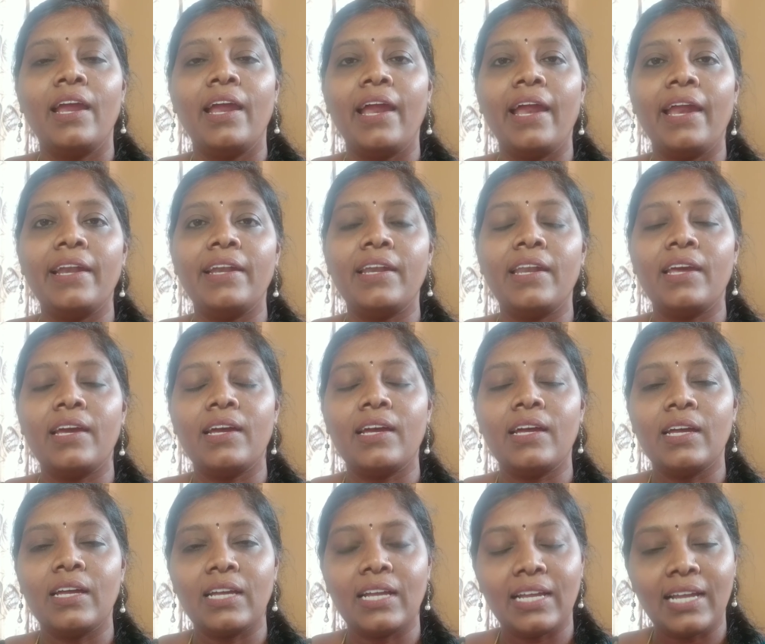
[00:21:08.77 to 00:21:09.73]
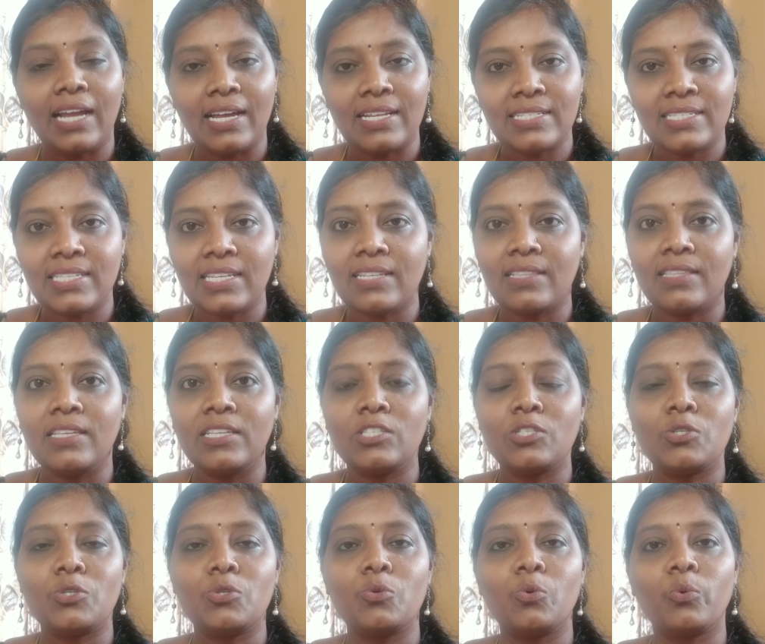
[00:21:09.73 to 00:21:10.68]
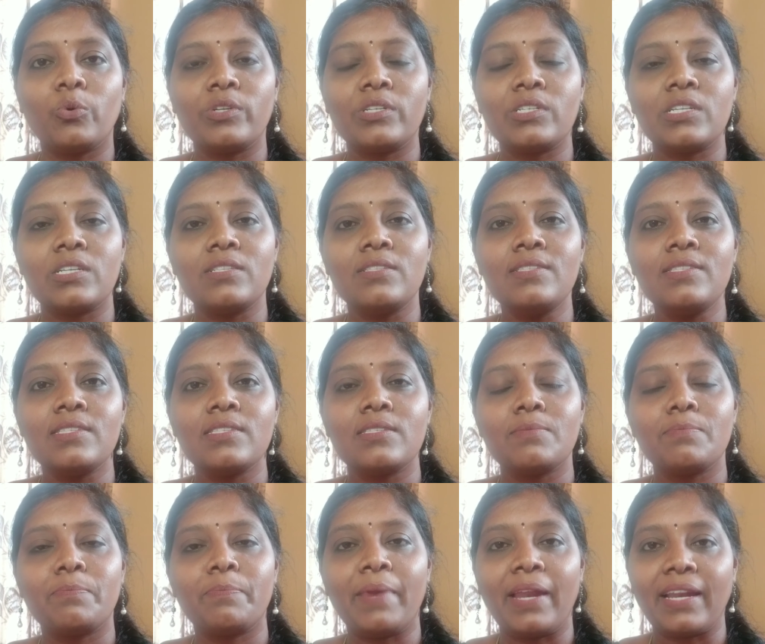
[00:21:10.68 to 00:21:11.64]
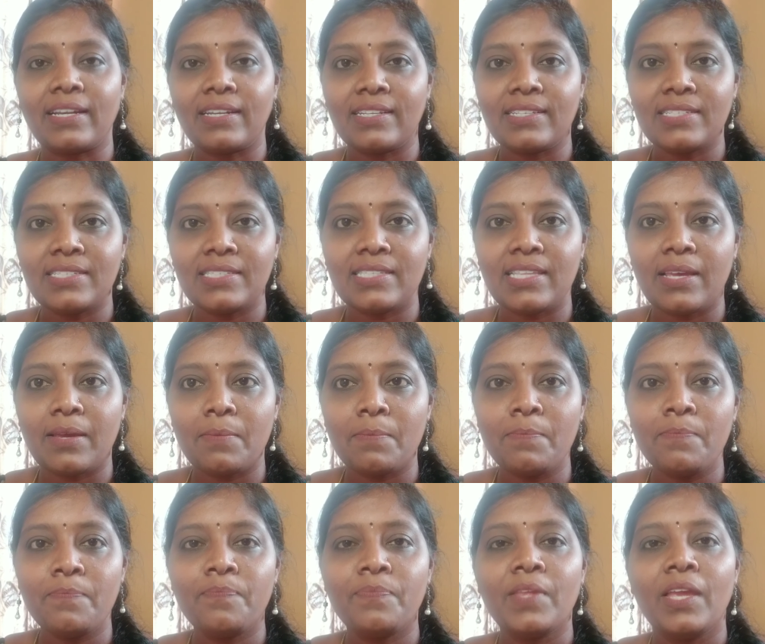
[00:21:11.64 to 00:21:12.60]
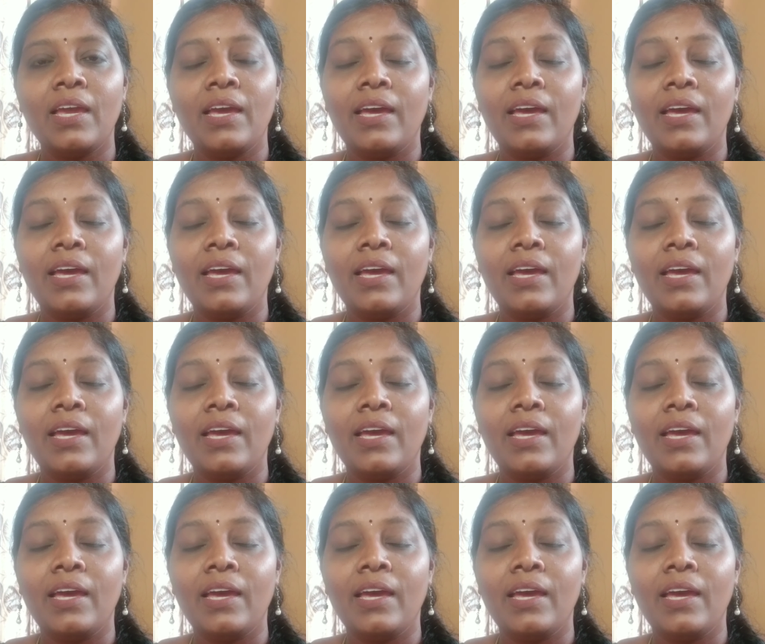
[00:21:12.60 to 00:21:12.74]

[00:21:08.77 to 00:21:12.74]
and answer these two questions. Practice them.